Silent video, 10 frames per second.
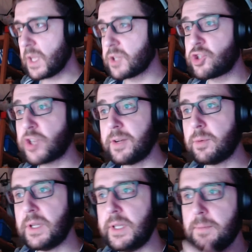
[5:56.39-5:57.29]

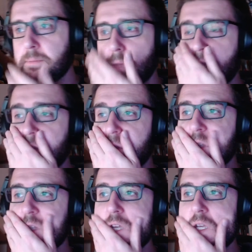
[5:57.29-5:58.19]
Generally, it's
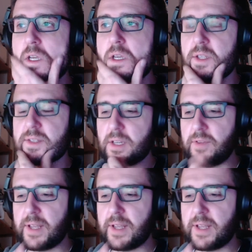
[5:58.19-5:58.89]
kind